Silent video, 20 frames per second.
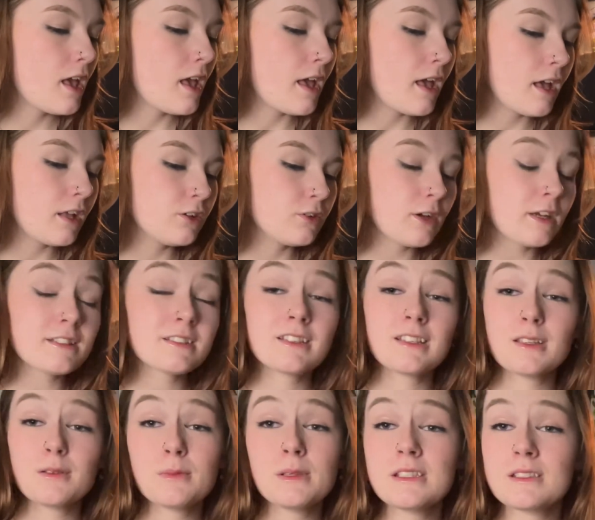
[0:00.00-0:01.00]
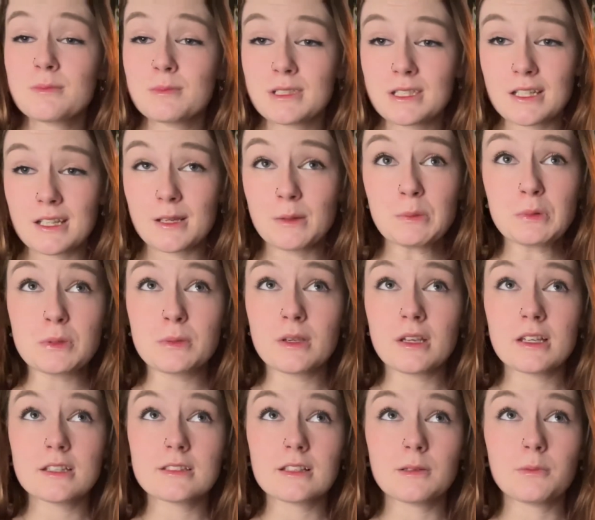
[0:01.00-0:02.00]
And you guys can give me some tips
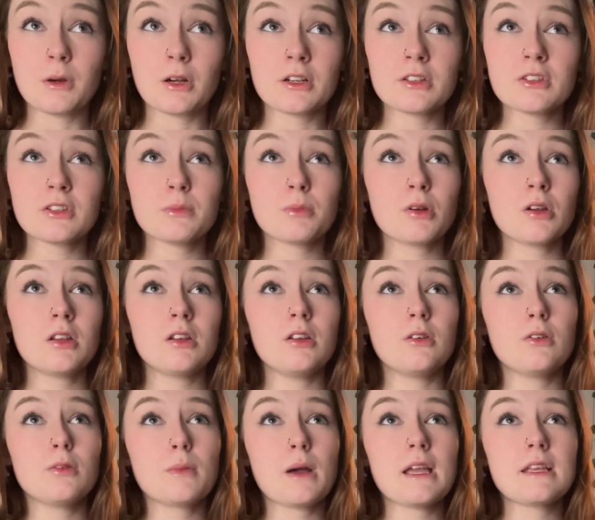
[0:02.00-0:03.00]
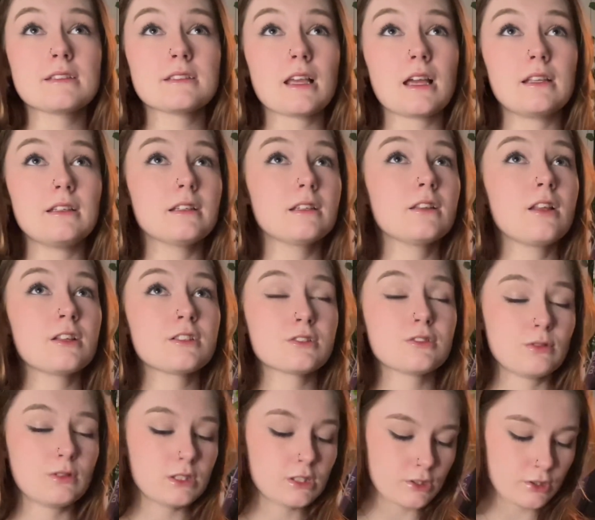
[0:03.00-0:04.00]
because I'm honestly pretty new to mice. I did lots
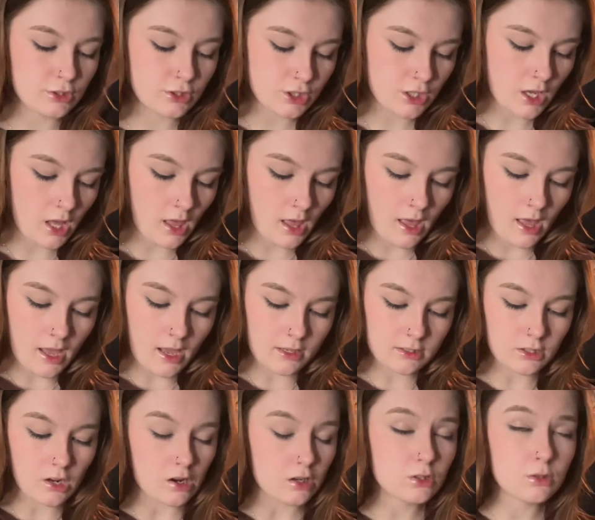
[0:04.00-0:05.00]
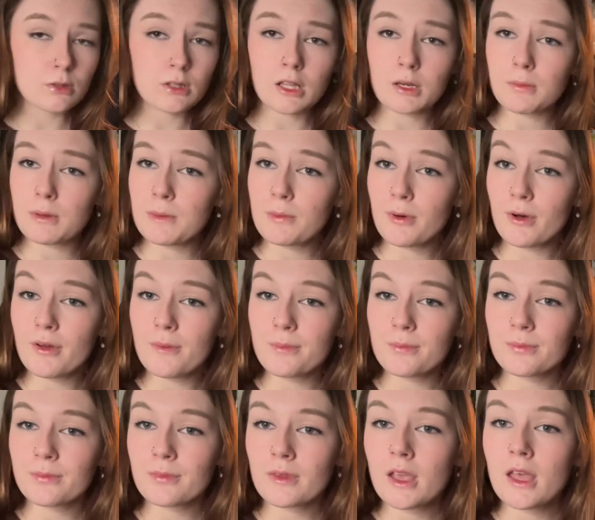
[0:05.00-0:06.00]
of research and talked to a lot of people.
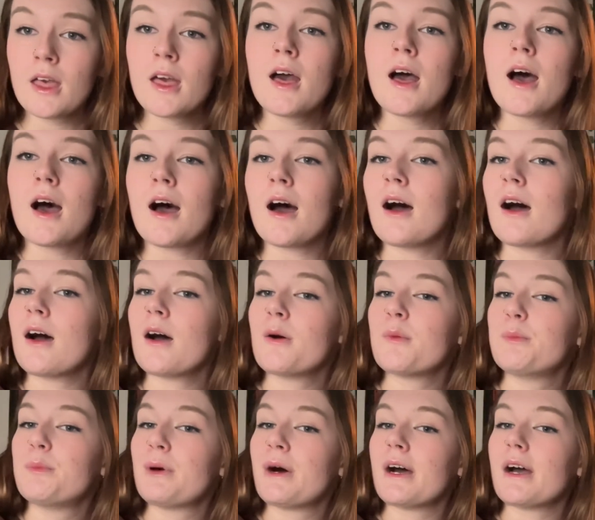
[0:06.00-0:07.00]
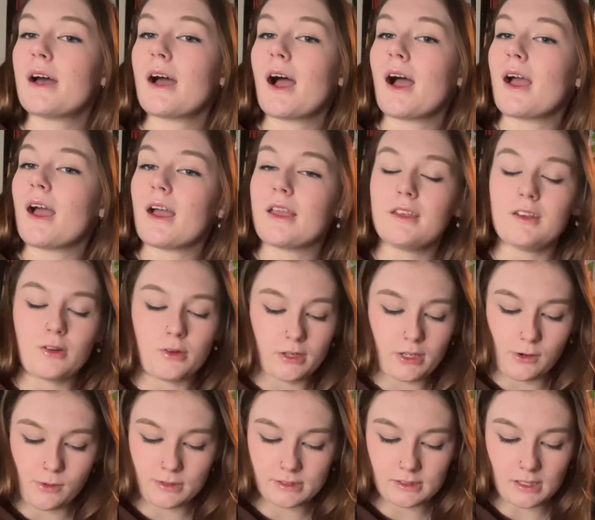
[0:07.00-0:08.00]
But I
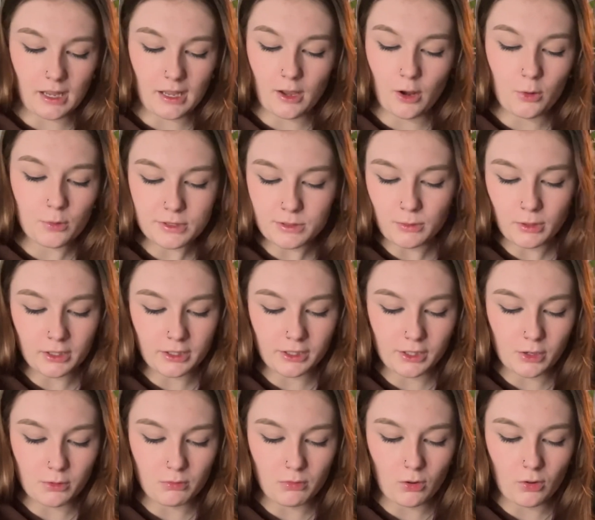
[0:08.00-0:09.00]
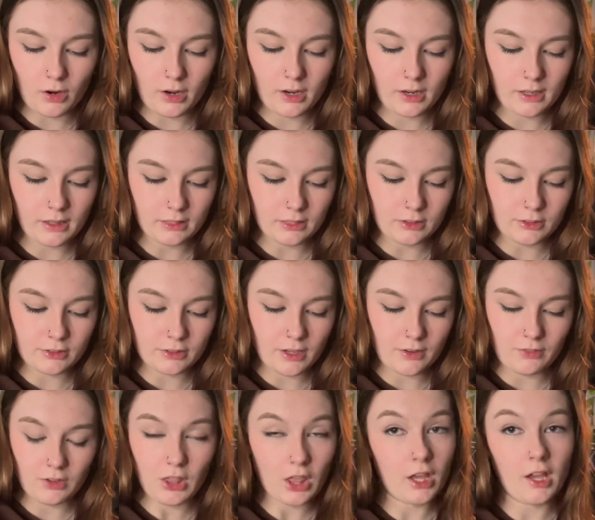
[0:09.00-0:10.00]
always want to know more and learn
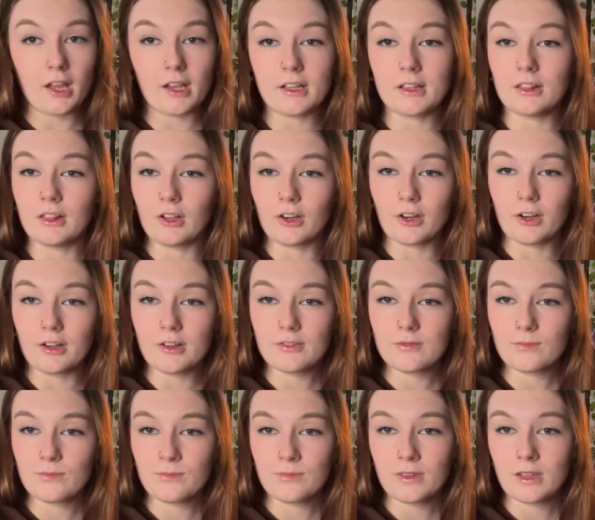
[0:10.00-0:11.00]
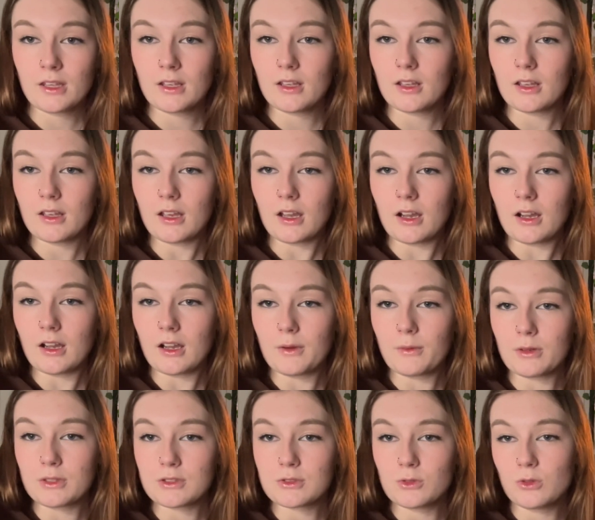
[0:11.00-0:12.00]
everything I can learn. I
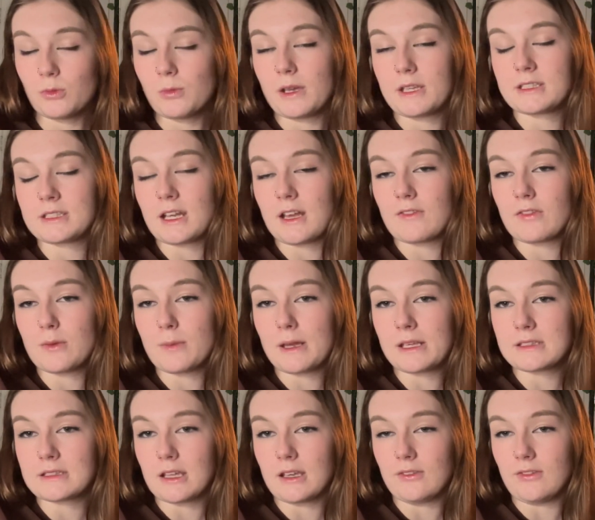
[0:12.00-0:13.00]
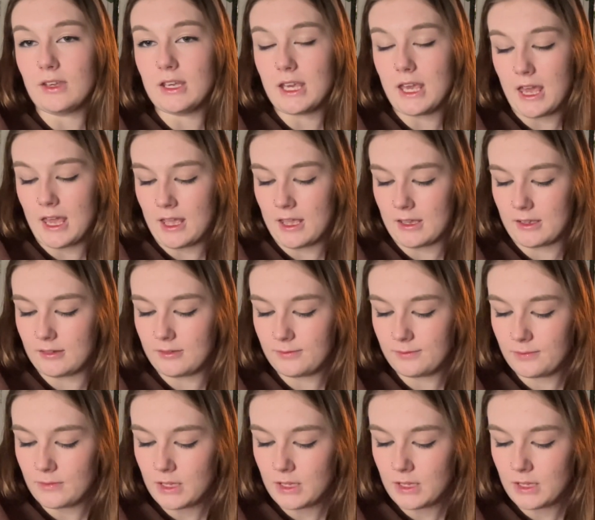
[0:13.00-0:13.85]
want school bus to have the best life he can.